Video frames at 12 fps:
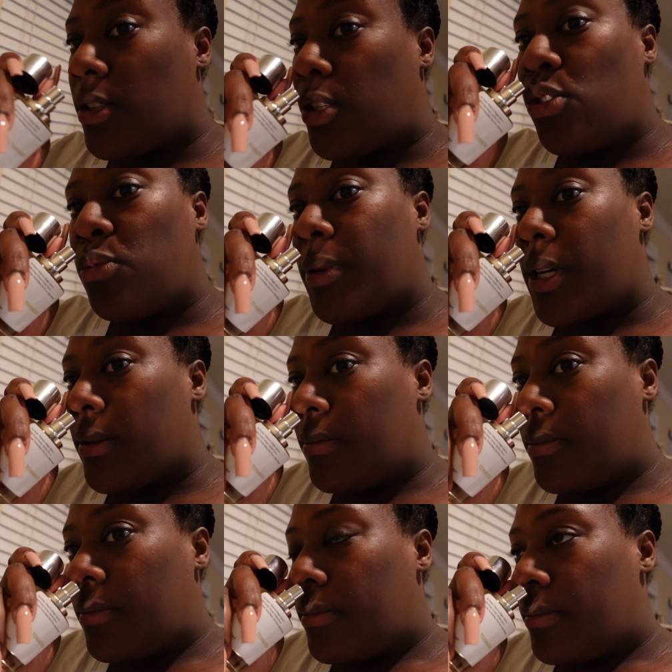too, but
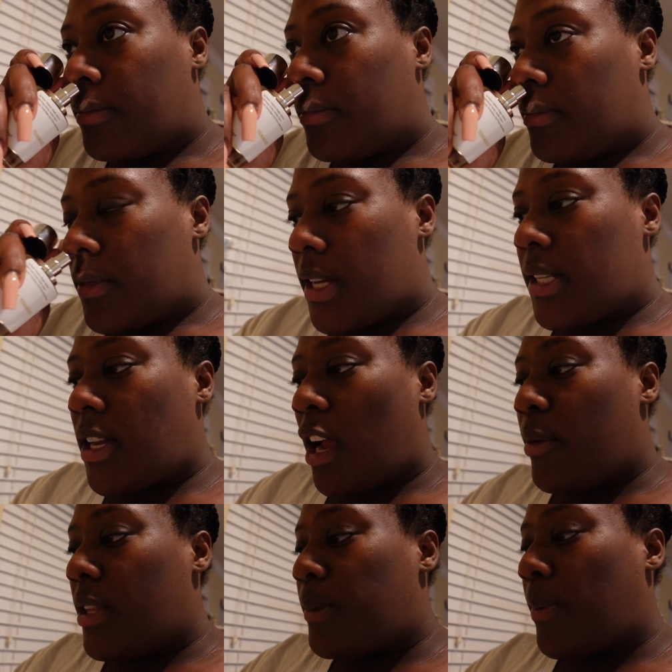it's not
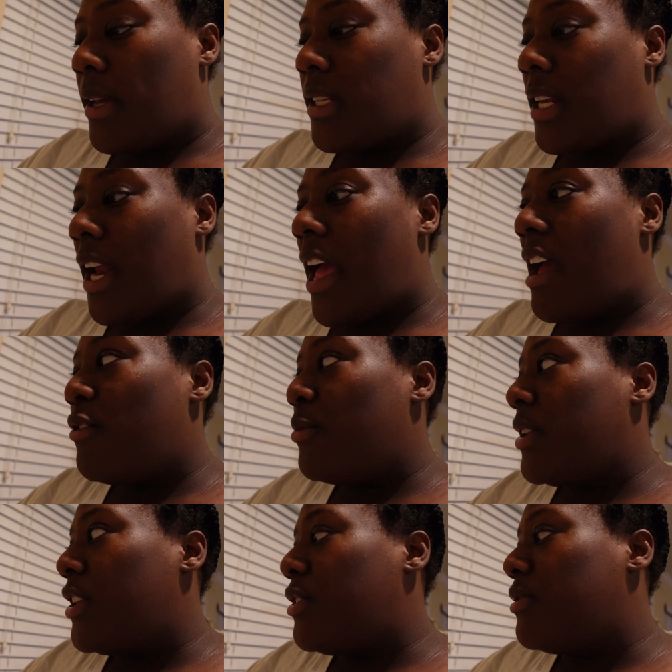really spicy. And I haven't
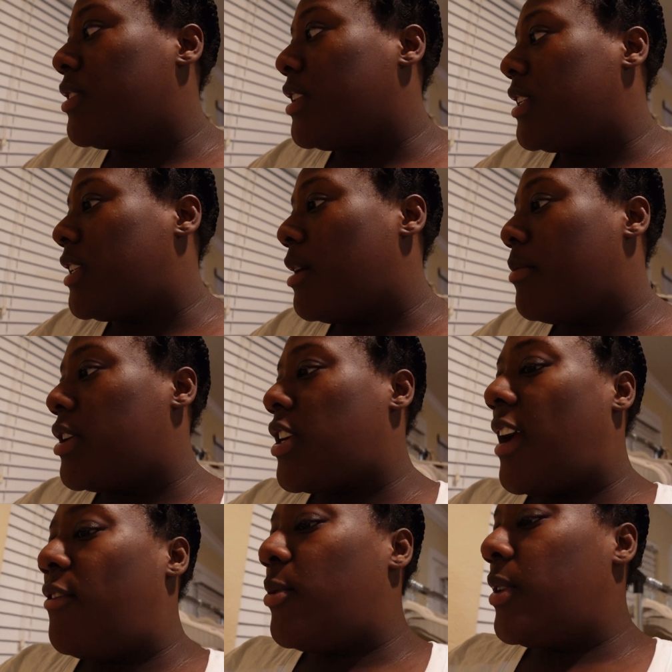really used this that much. I
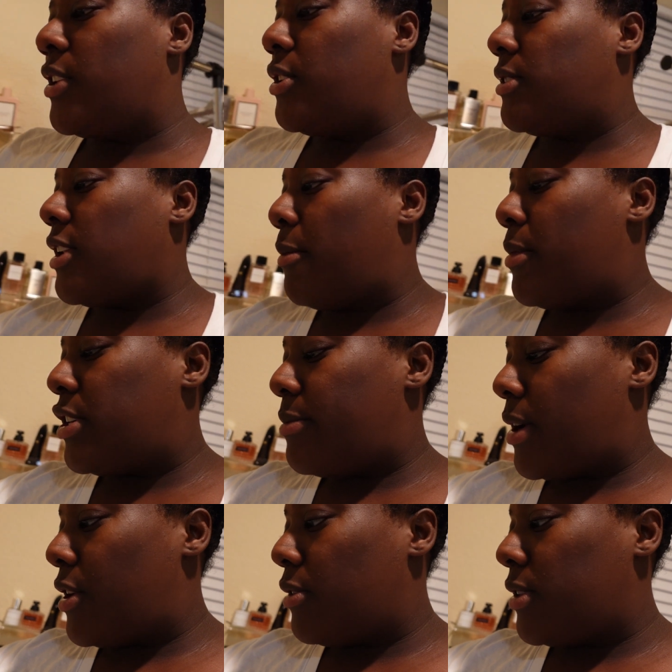haven't really used that much of
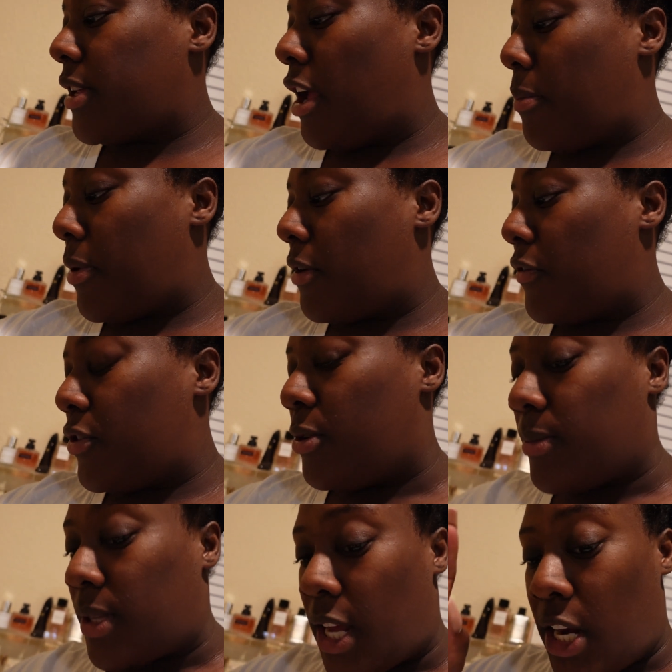my dossier
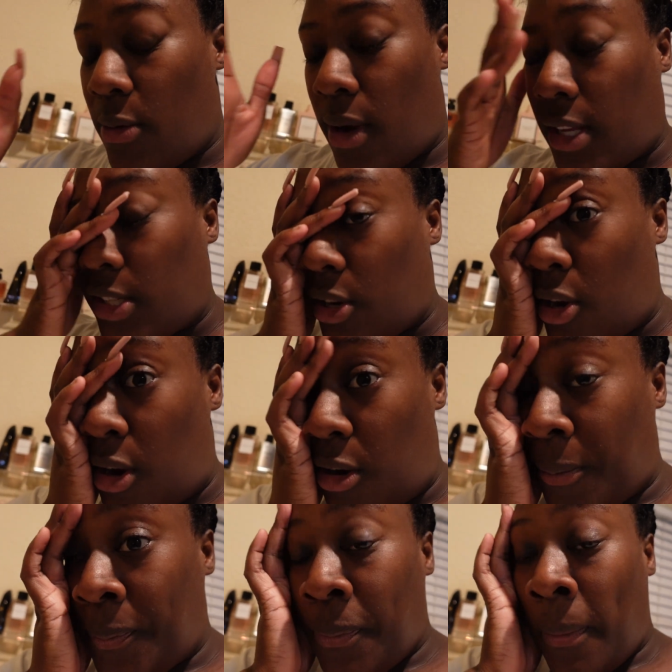perfumes. Anyways,
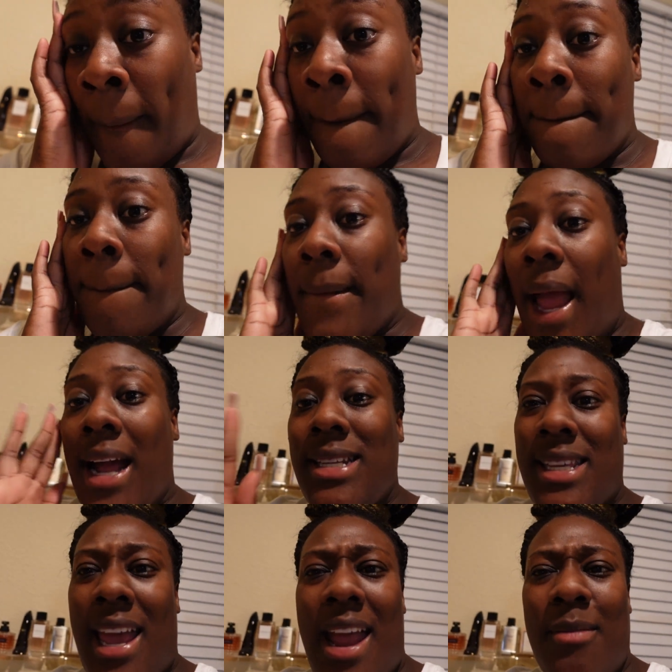girl, I
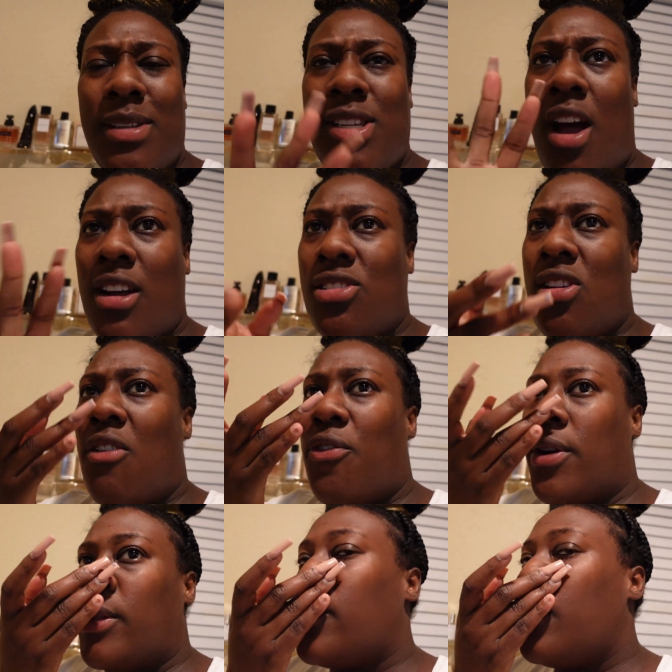just came to talk to y'all
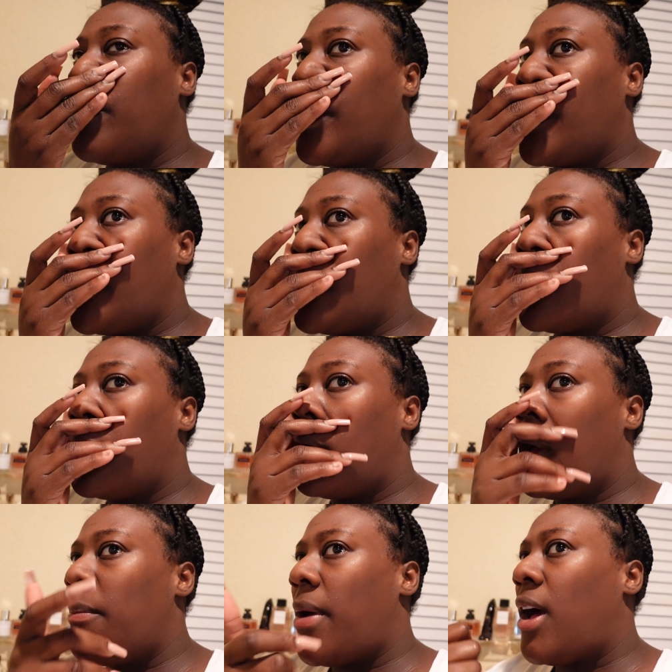for a little bit
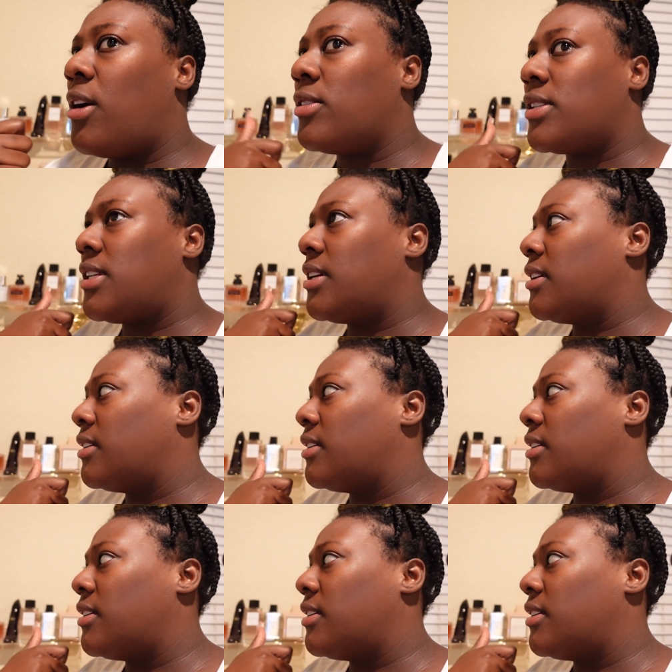about